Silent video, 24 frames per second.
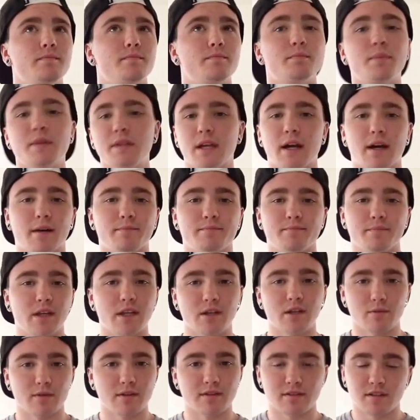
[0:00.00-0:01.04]
But yeah,
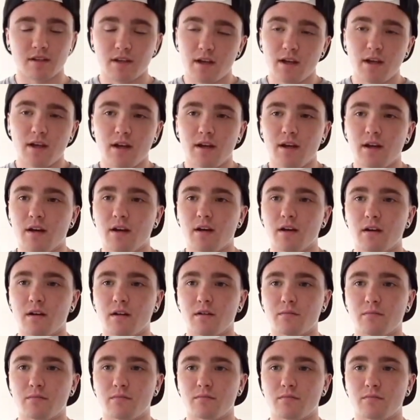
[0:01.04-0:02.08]
anyways.
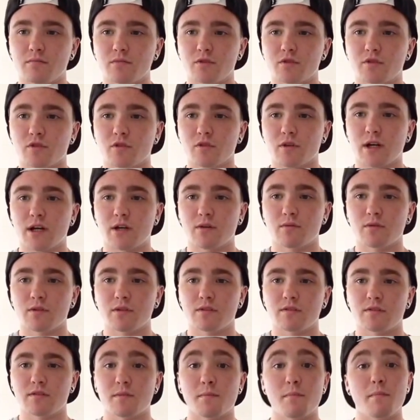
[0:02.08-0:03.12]
So I
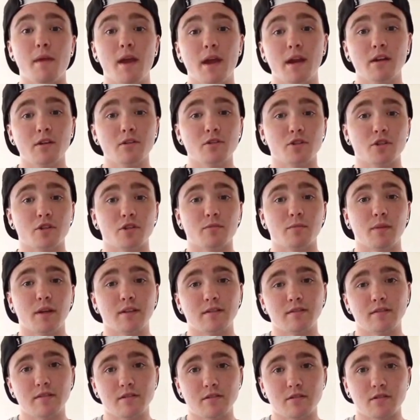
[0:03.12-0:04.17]
was manager my
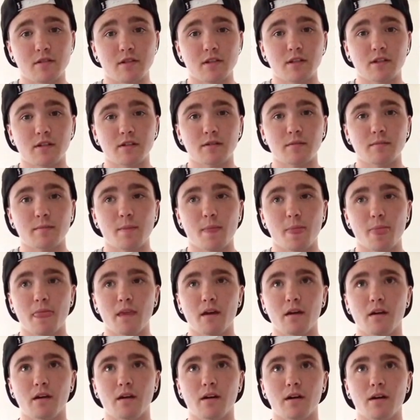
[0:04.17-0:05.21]
senior year.
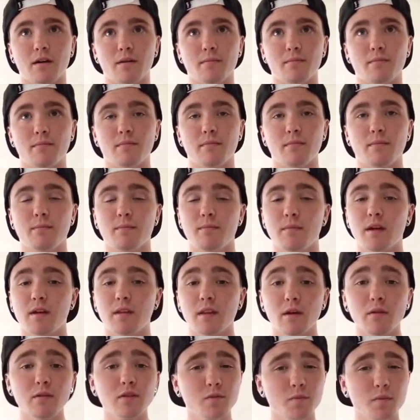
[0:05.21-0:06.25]
And
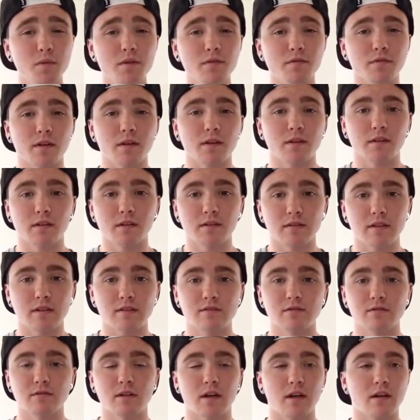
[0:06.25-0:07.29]
that was pretty fun because I
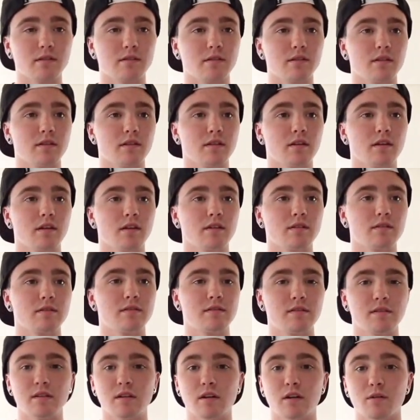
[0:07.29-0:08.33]
still got to, like,
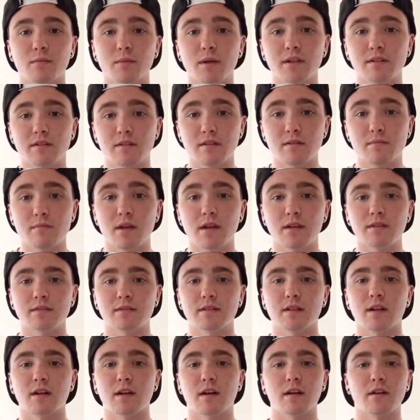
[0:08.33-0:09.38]
see all my teammates, and
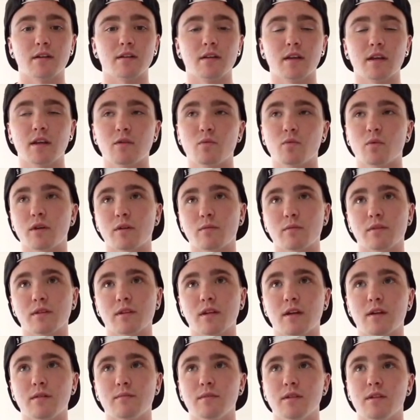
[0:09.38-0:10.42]
I got to, like, work with
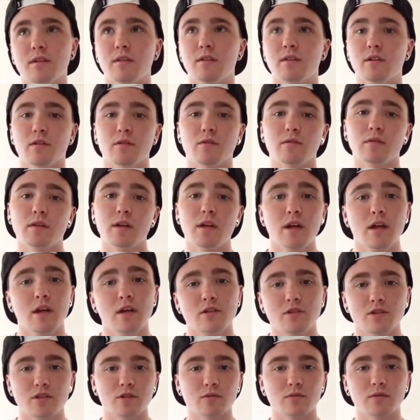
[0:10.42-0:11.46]
them and,
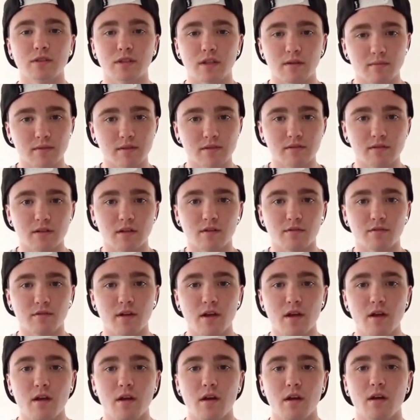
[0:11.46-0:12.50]
chill with them and stuff.
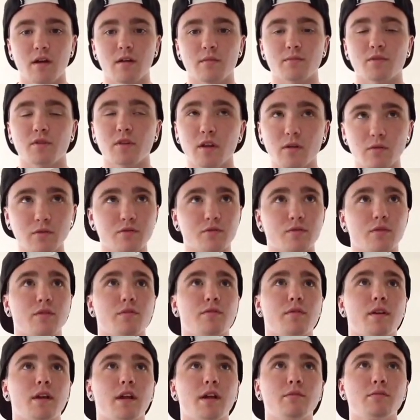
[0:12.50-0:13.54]
So that was really
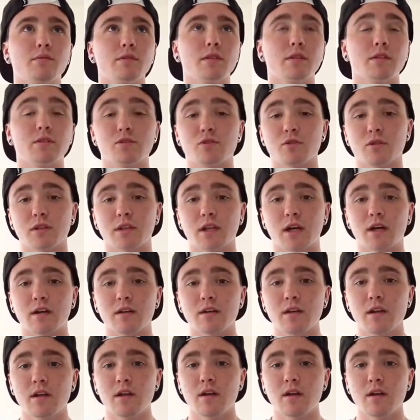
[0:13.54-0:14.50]
fun. I really enjoyed that.